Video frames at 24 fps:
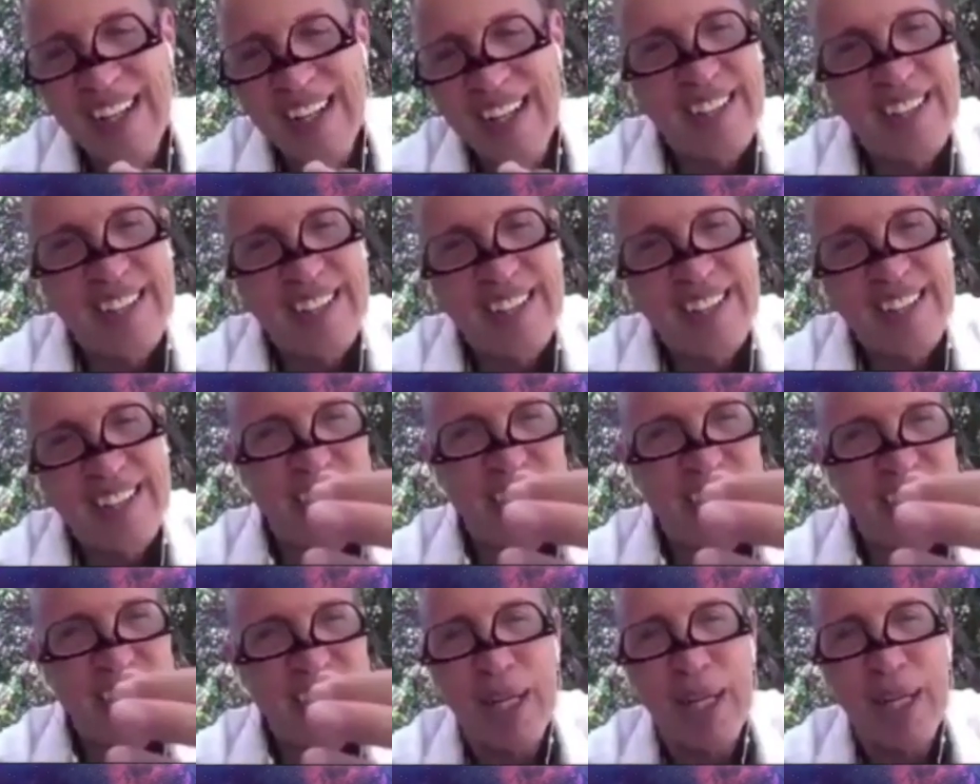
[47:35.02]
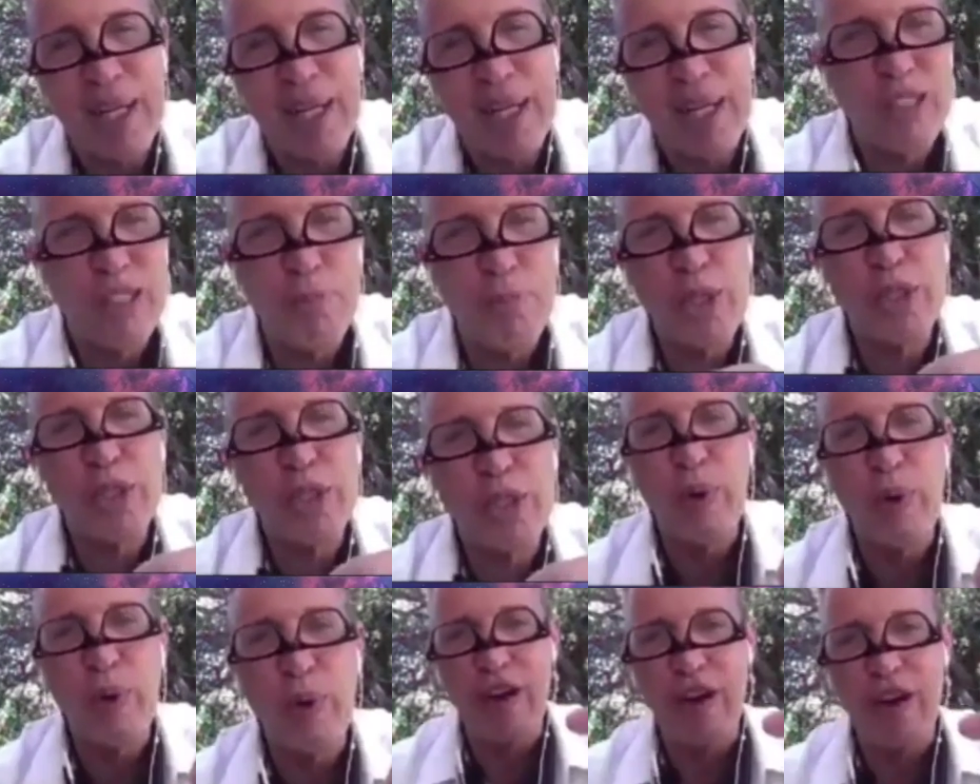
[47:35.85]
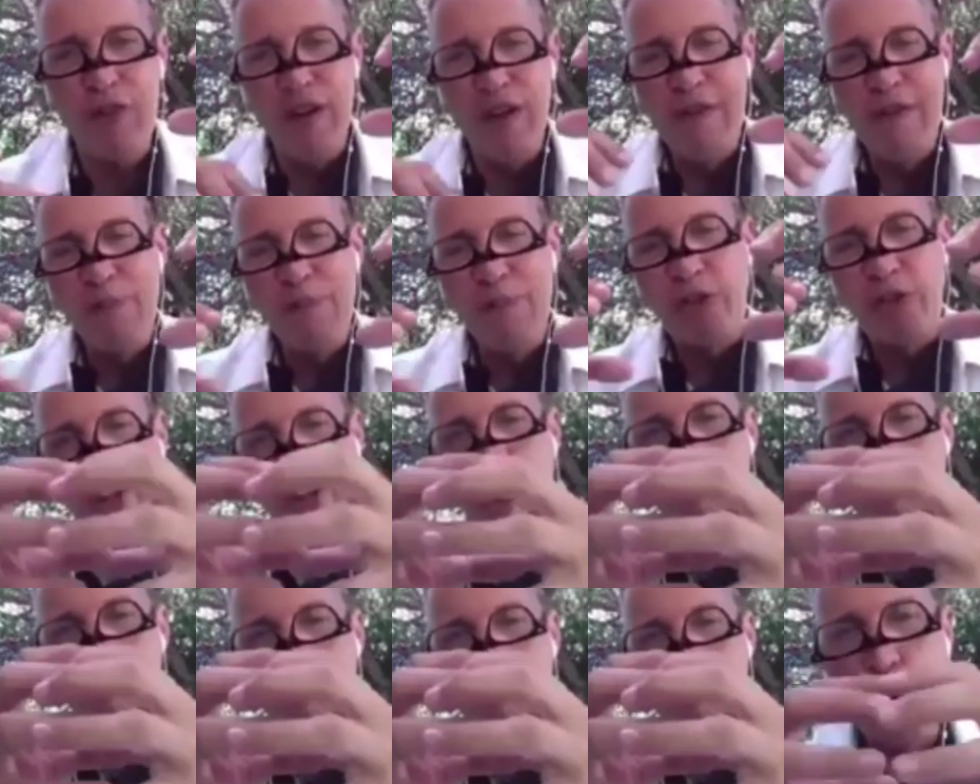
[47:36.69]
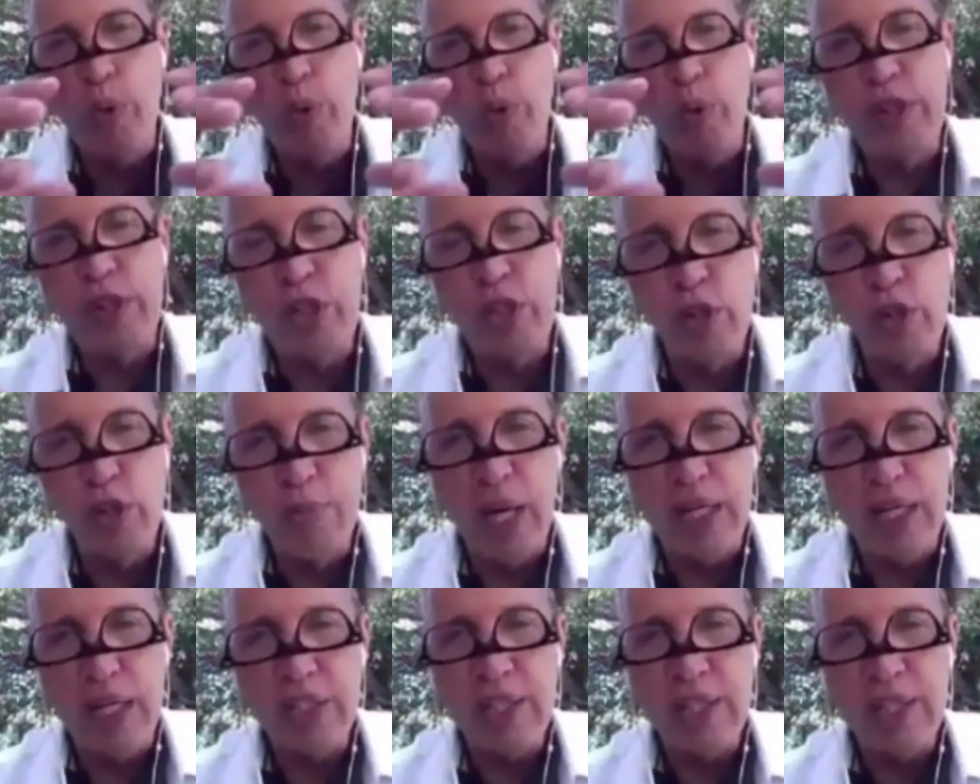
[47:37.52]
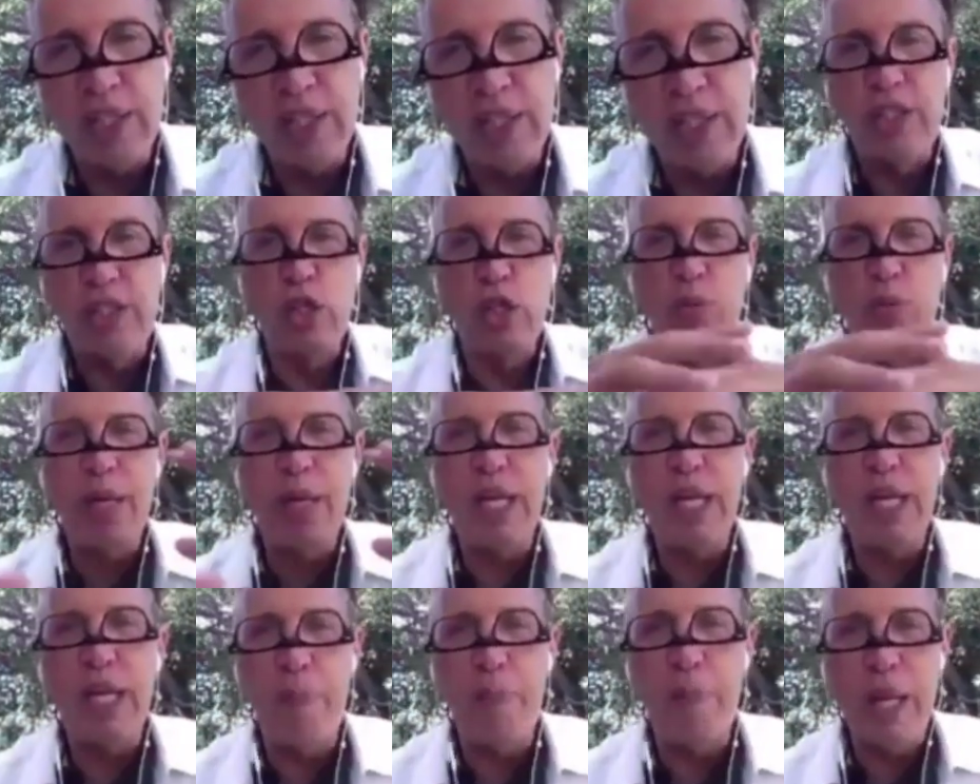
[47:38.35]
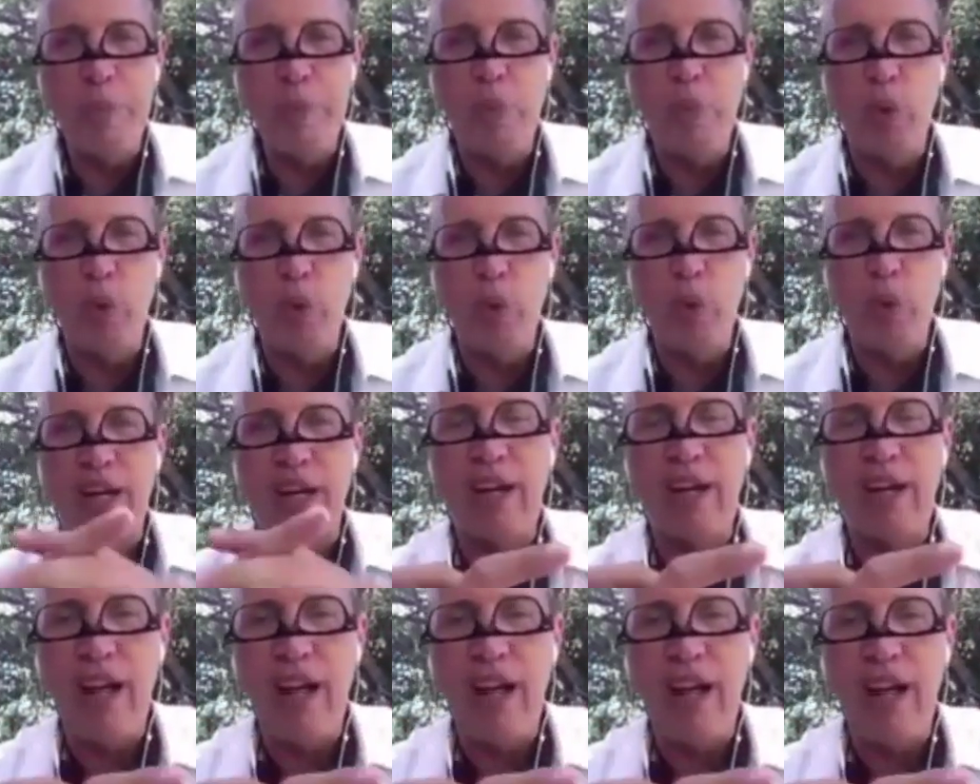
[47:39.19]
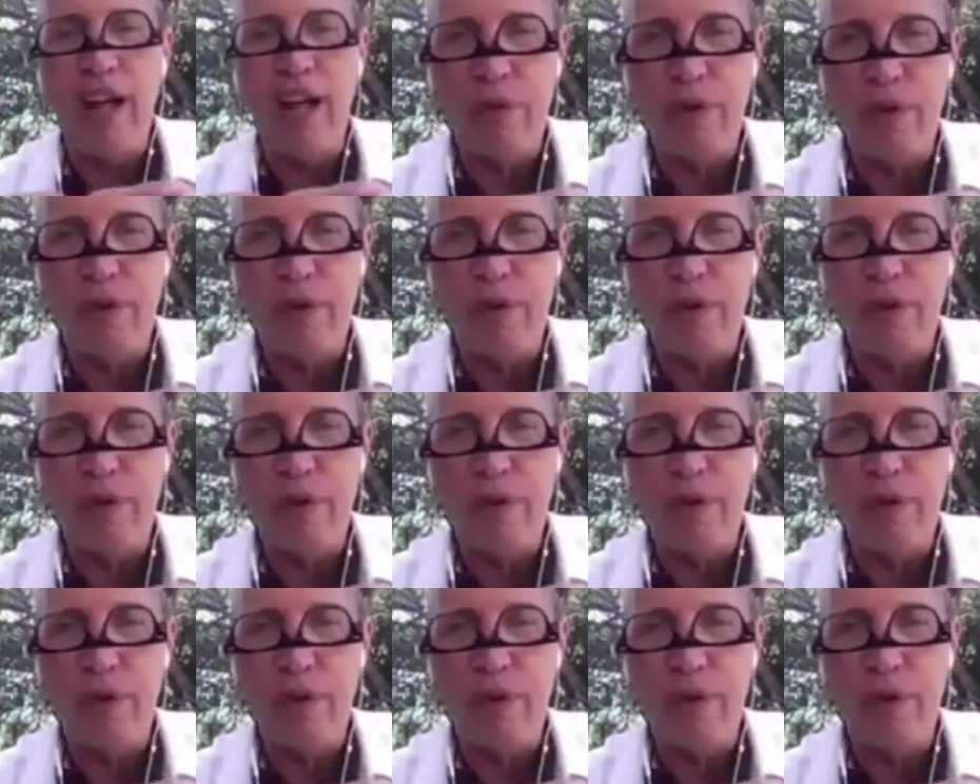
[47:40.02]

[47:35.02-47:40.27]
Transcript: It's just about distribution. We have some people with too much and too many people with not enough.